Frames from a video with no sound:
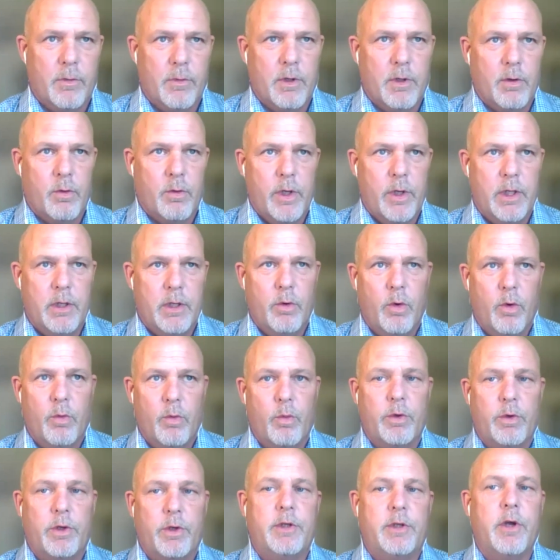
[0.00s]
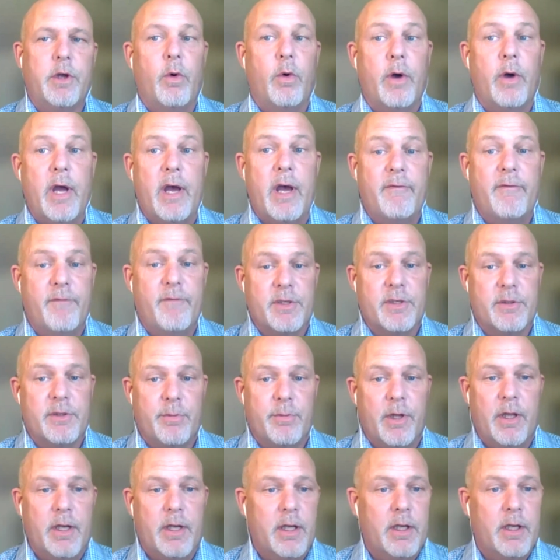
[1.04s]
We don't have
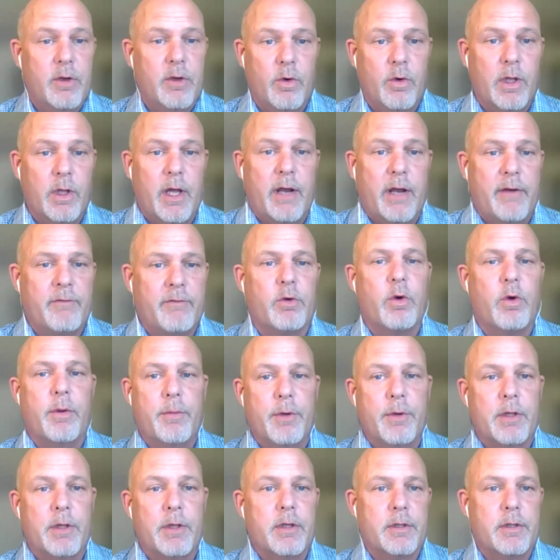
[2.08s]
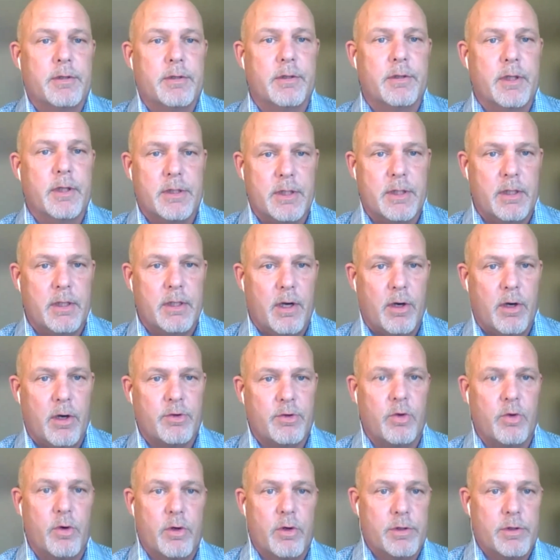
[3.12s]
visibility into a lot of equipment that's in our
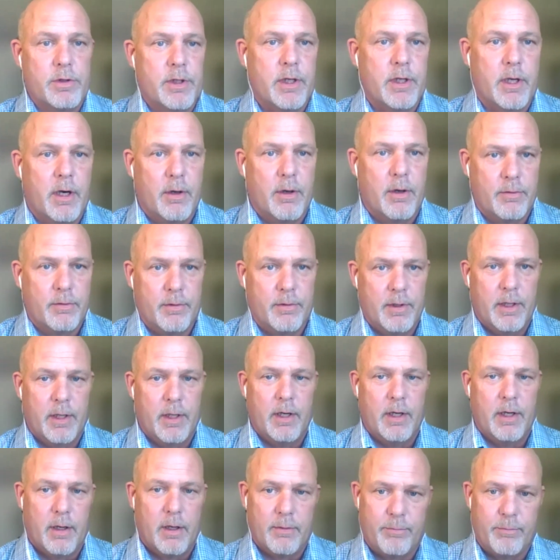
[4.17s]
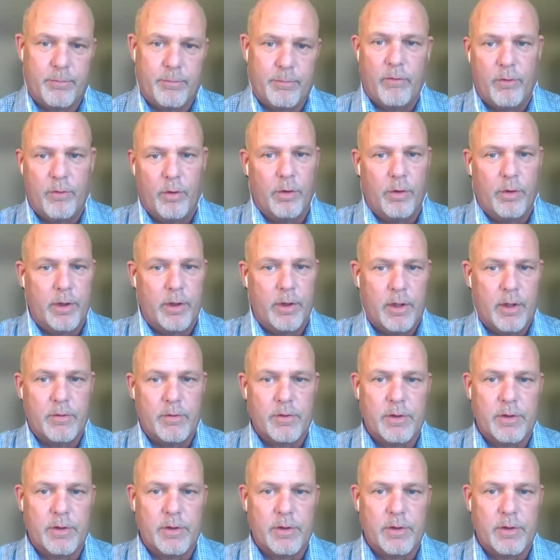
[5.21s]
stores and in our portfolio.